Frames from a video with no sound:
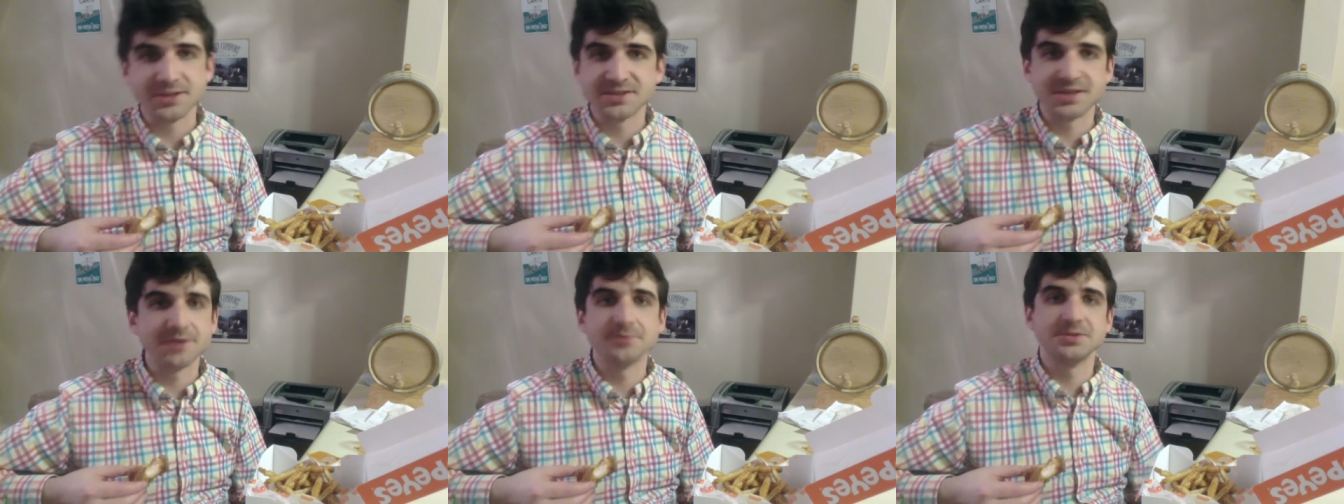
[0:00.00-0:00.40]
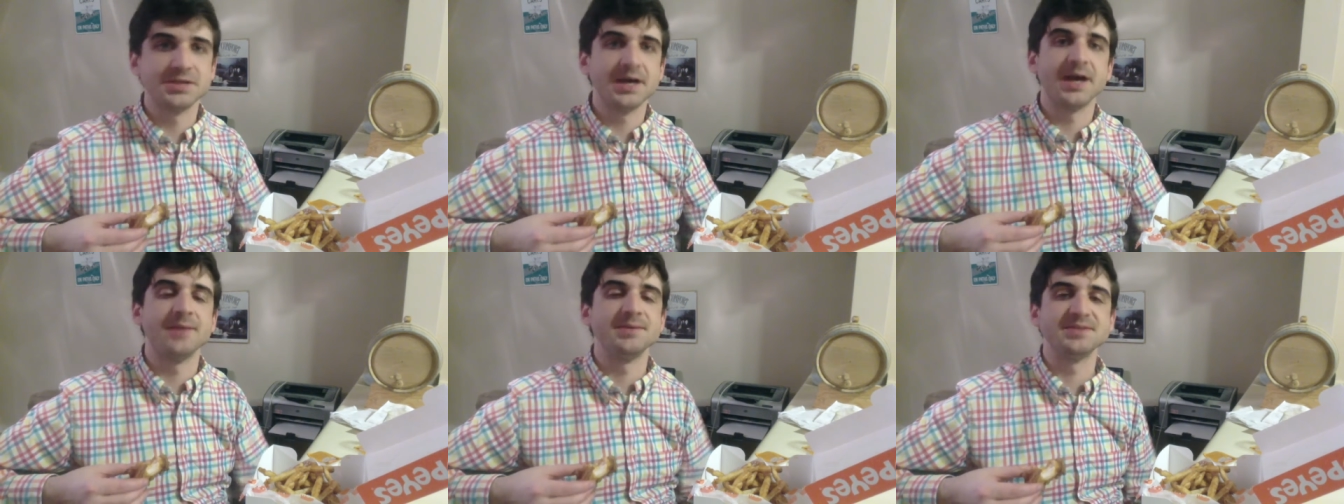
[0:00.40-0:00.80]
single
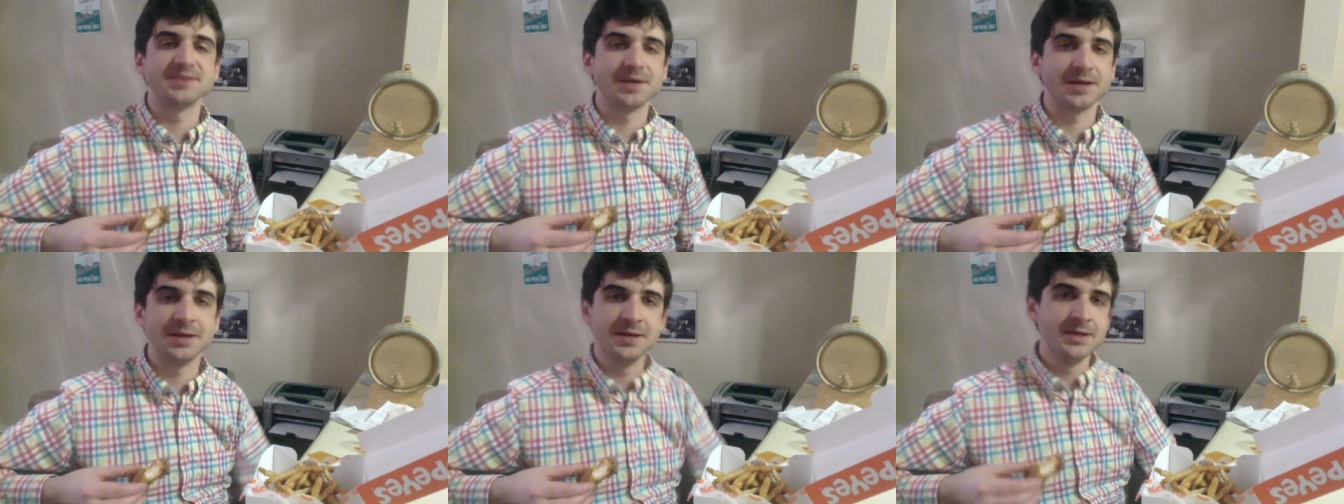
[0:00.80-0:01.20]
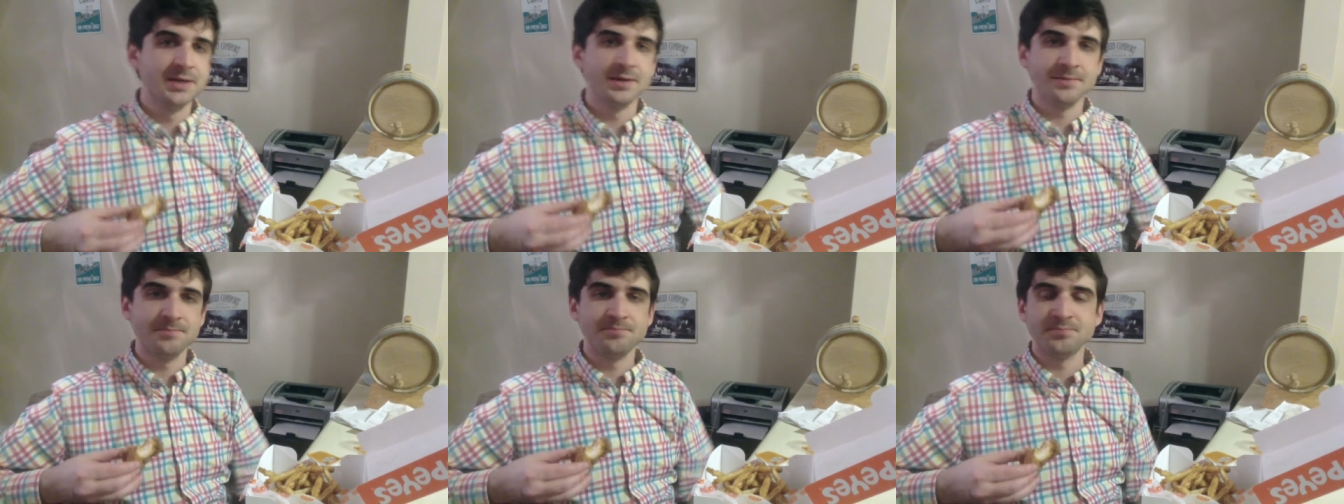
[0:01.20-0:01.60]
time, it's like
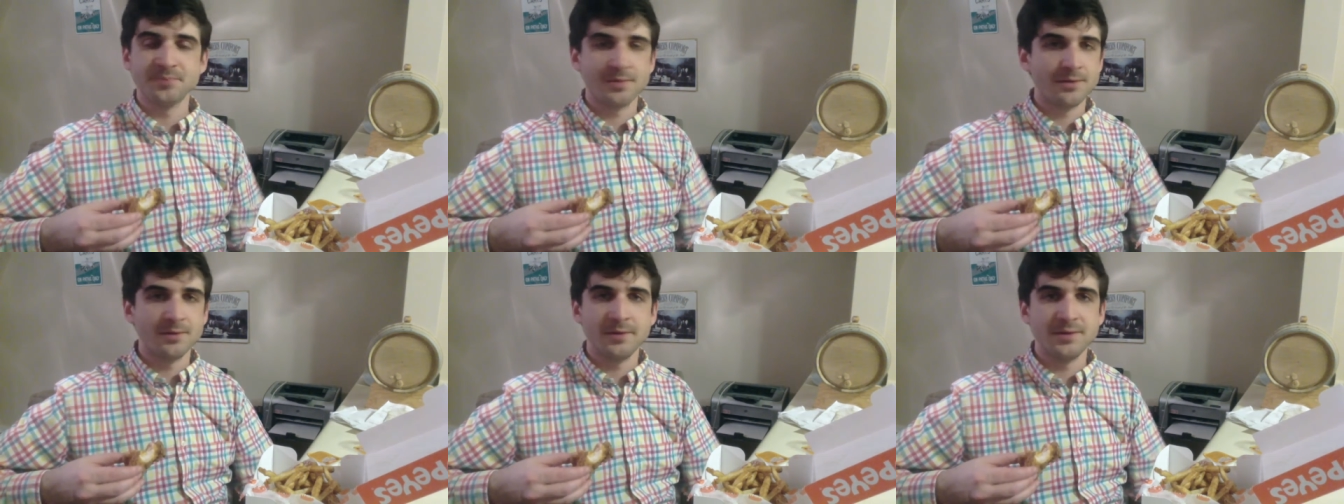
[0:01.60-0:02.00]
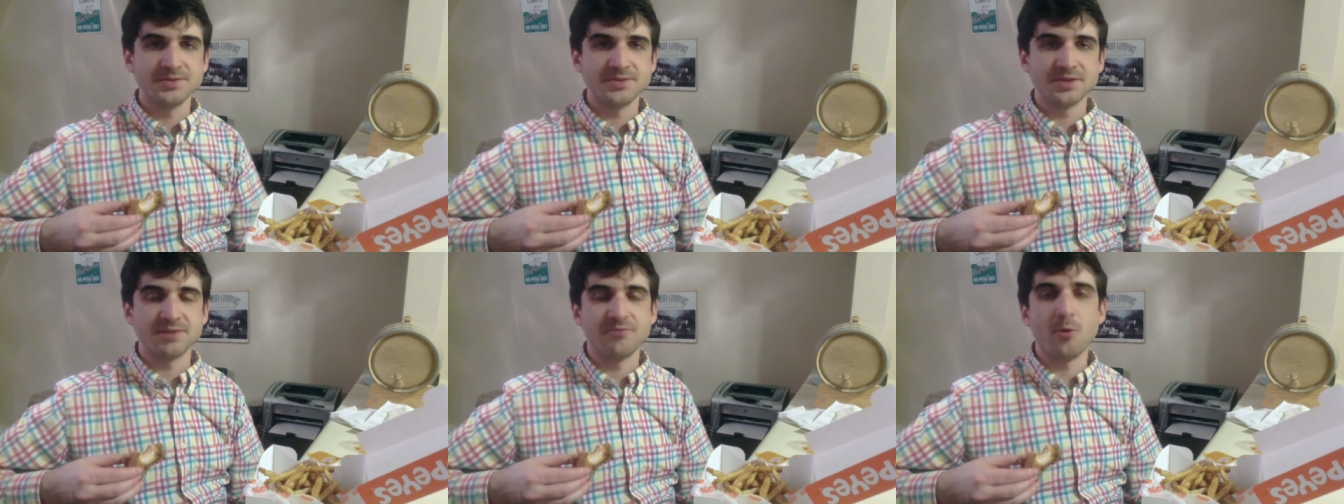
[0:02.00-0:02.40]

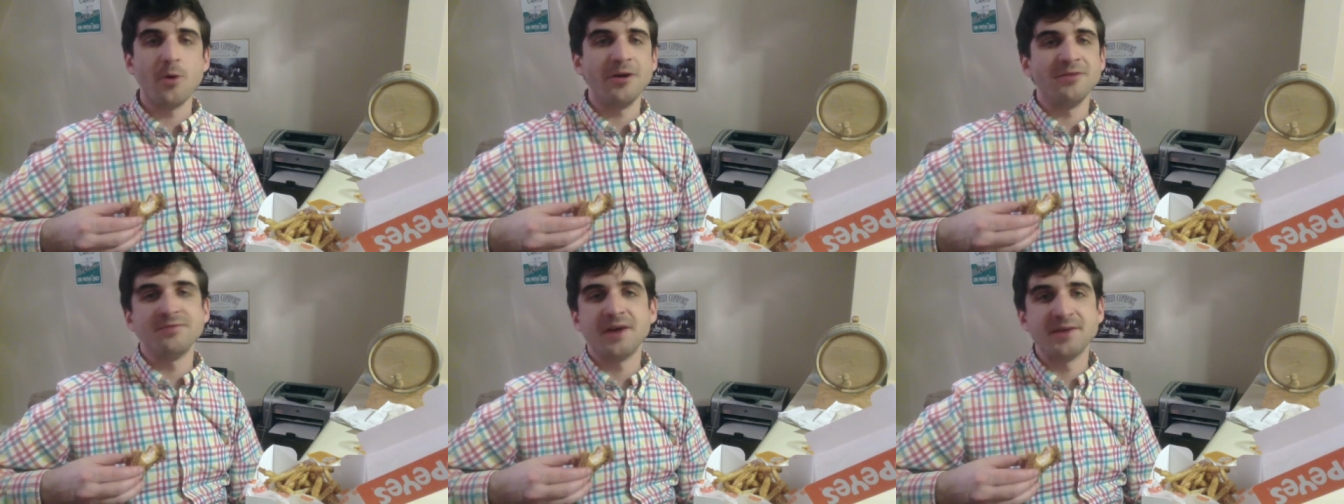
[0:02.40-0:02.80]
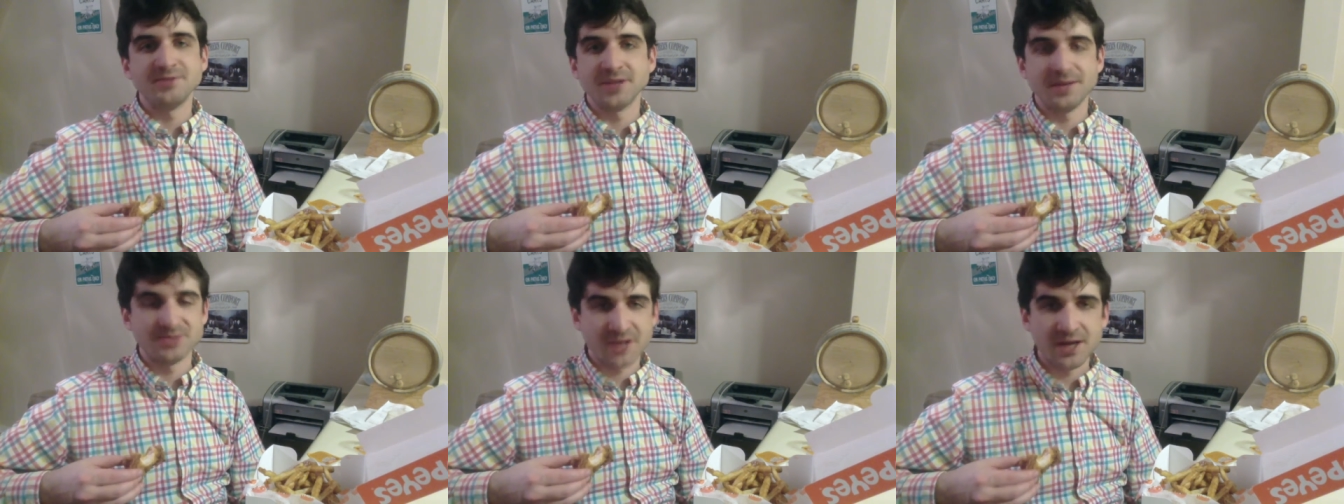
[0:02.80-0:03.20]
it's like four out of five times,